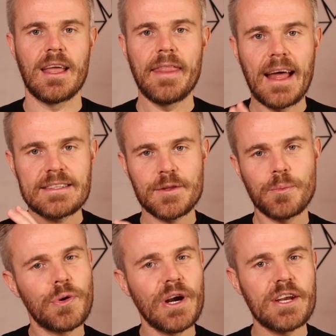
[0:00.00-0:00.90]
And that's the
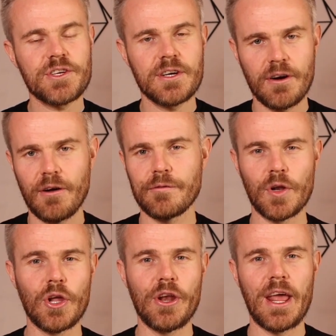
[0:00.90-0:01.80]
pressure of
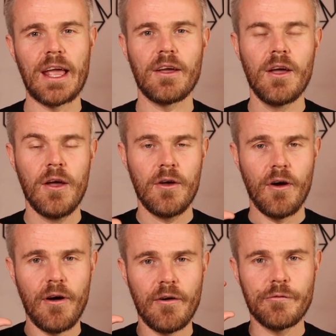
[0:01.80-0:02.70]
learning,
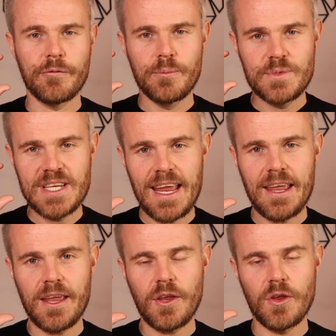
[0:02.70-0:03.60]
of
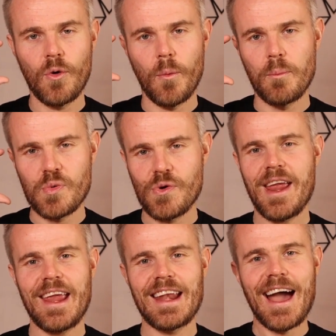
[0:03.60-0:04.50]
taking your
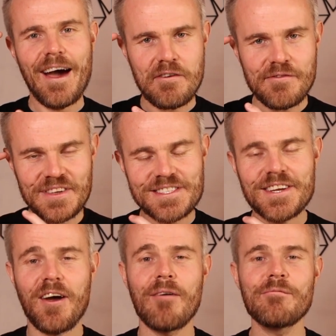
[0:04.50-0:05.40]
brain out of its
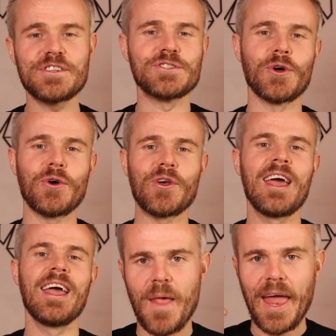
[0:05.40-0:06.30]
comfort zone
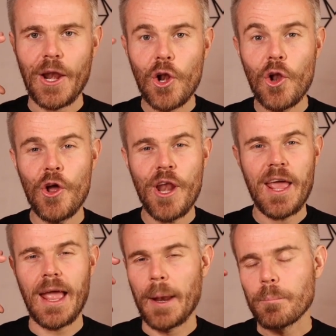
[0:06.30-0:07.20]
and
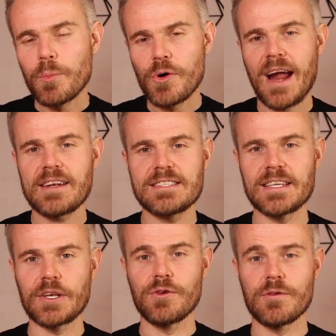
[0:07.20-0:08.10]
learning and
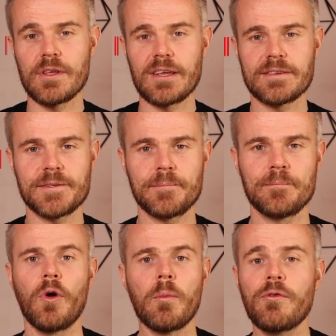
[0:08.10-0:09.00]
practicing new things.
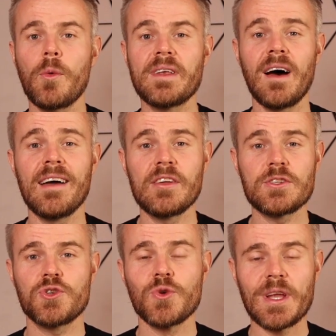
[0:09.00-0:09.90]
So before we dive
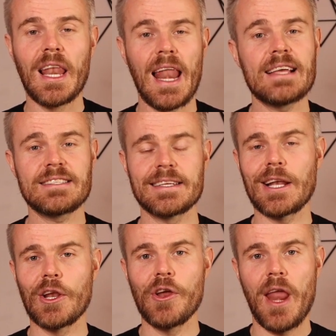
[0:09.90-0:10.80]
into elastic
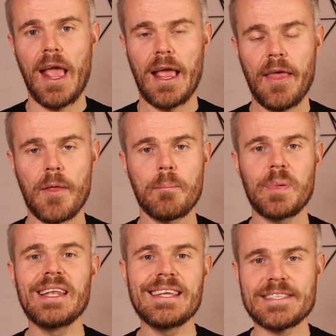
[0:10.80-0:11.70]
learning and the
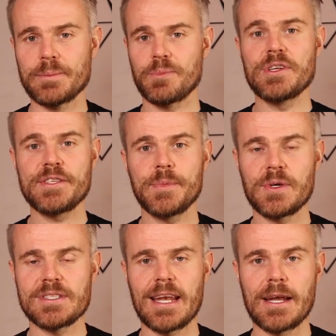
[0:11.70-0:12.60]
pillars and
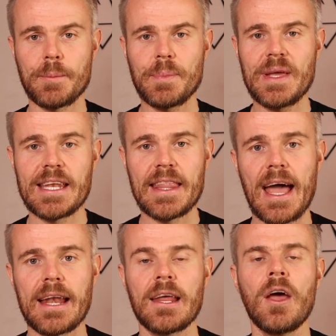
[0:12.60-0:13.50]
principles that underpin
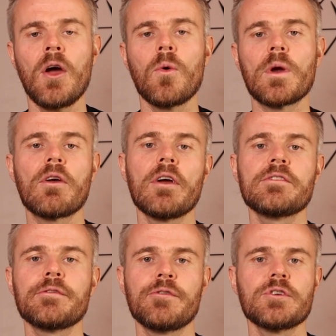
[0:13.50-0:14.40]
that, we're going
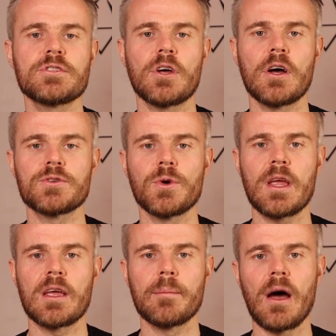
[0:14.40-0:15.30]
to first start
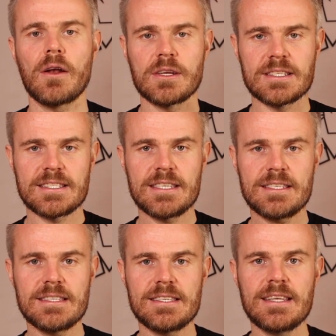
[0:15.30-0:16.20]
talking about
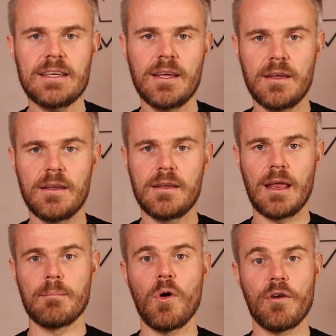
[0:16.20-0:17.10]
consistency
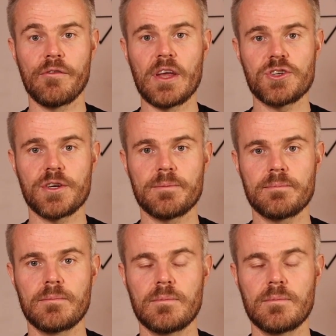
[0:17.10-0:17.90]
and motivation.